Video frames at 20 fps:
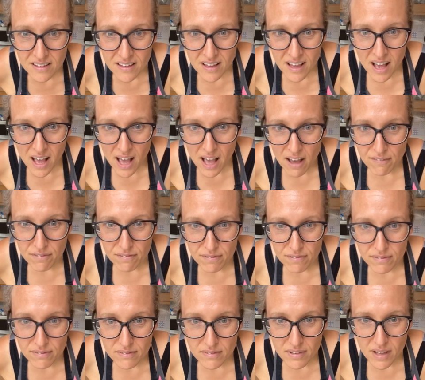
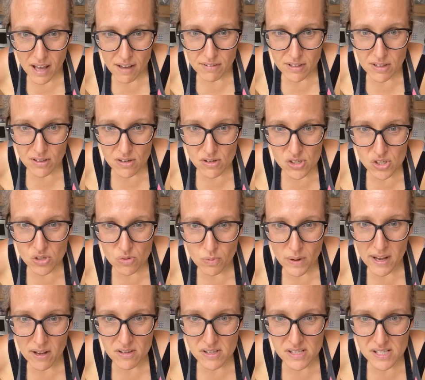Have you lost your
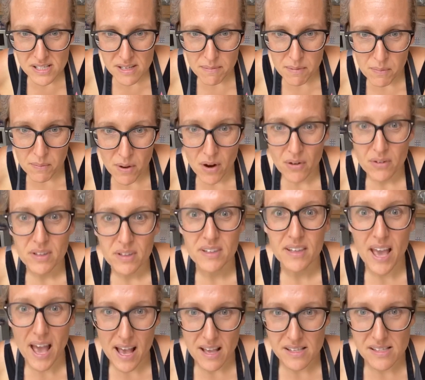weight on Slimming World?
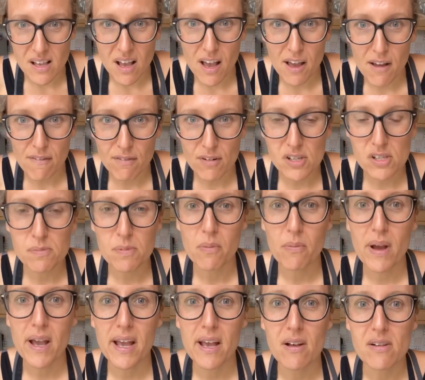Yes, I have lost my
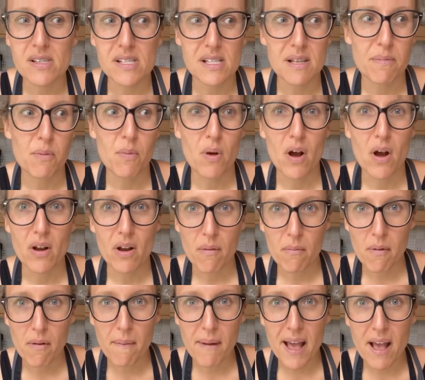weight on Slimming World. I'm
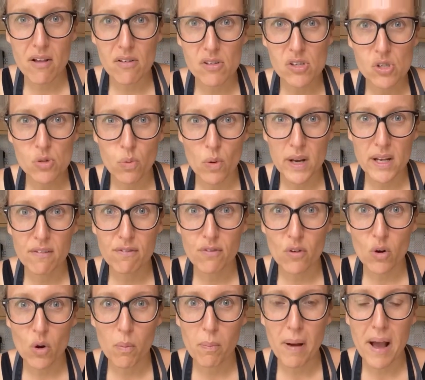about
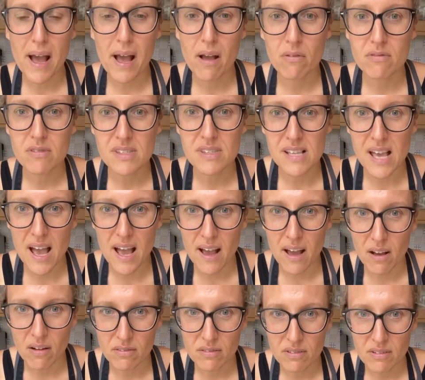24 pounds
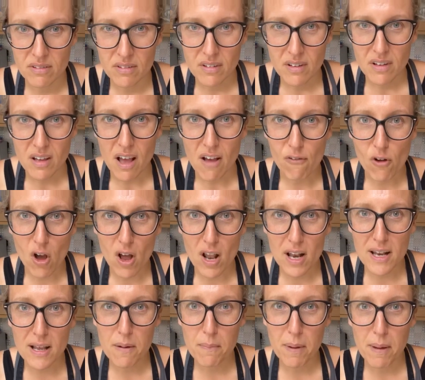down. I've got a
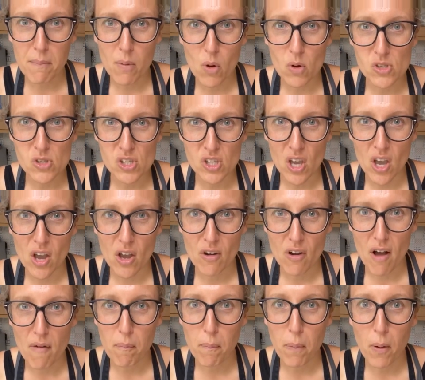little bit more to go.
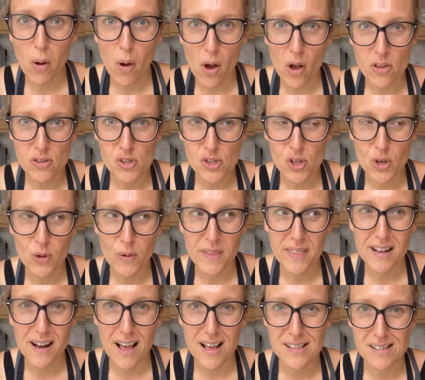I've put on 2 in
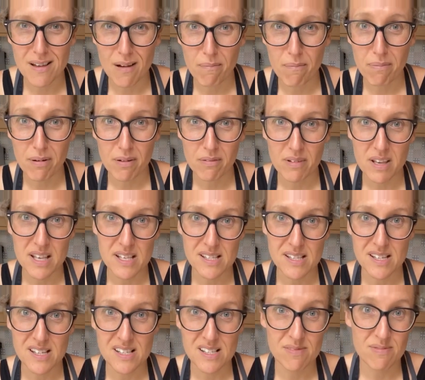the last couple of weeks
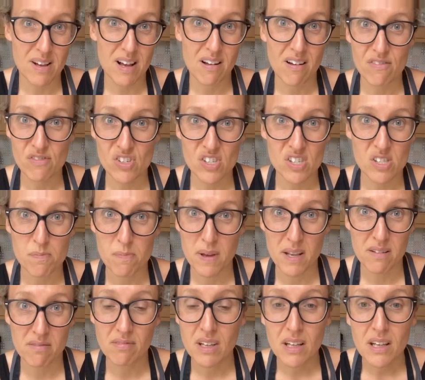because, well, I've
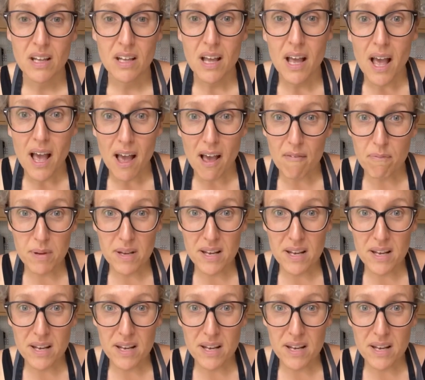been